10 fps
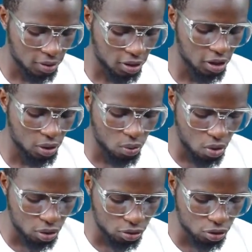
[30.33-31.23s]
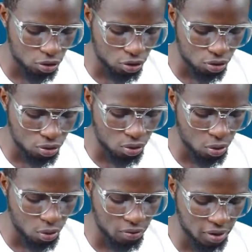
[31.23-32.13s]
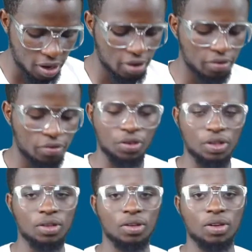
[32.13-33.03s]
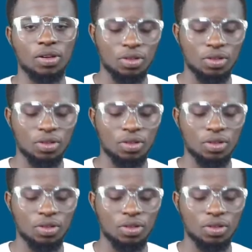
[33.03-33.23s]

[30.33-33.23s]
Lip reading: equals u over v.